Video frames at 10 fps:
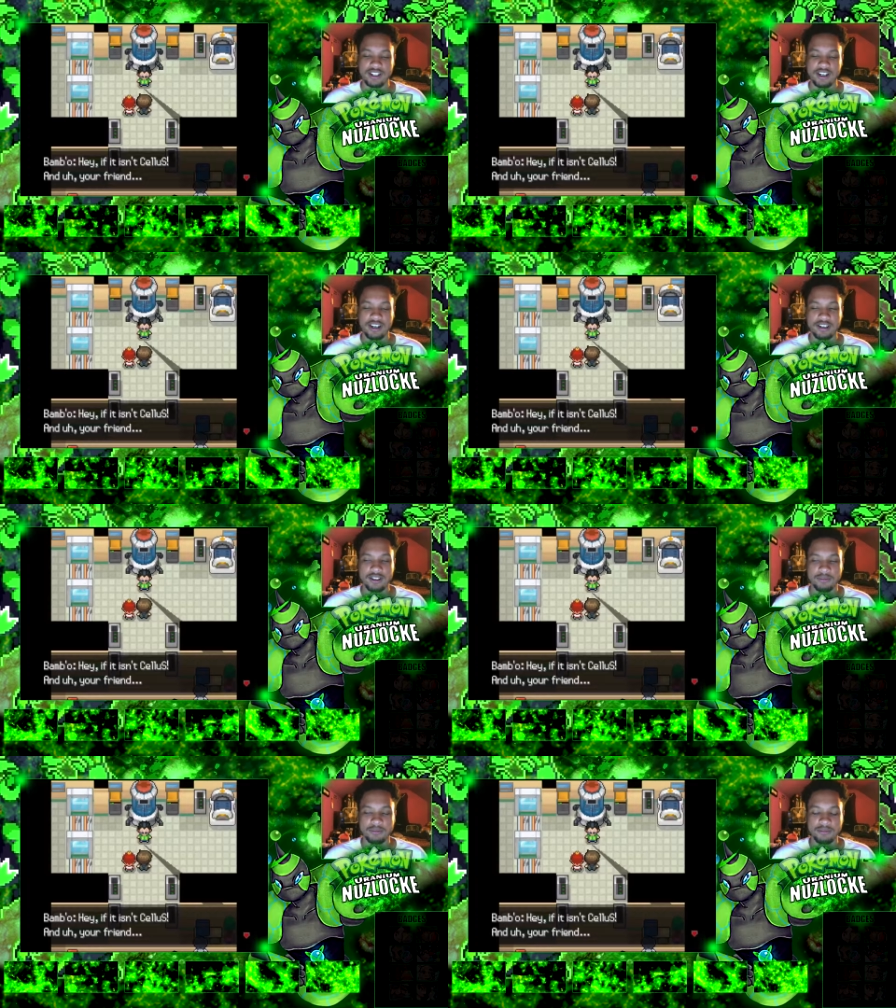
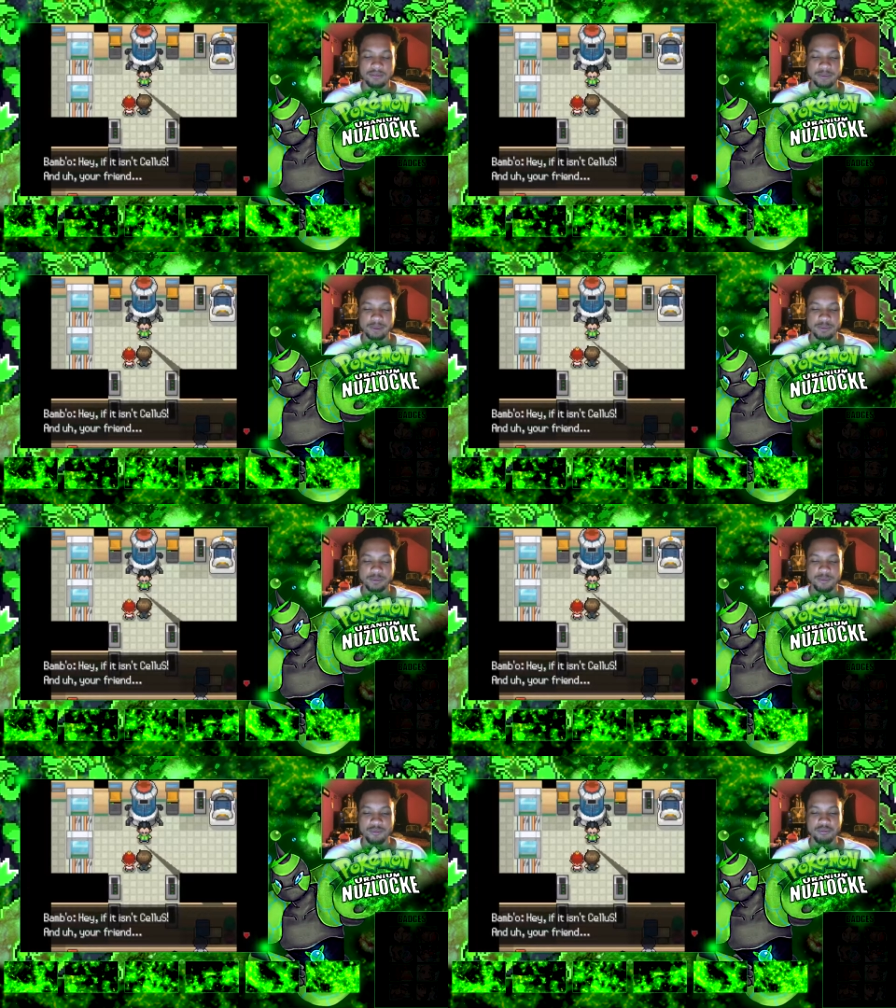Um
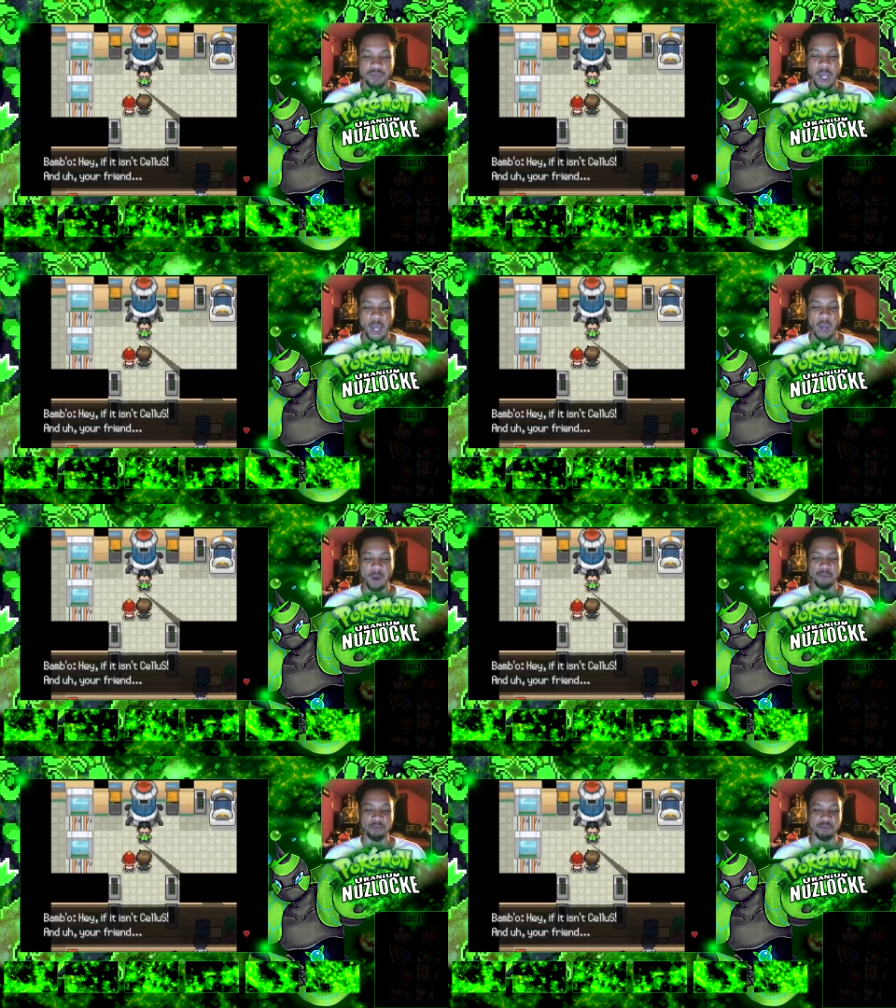Oh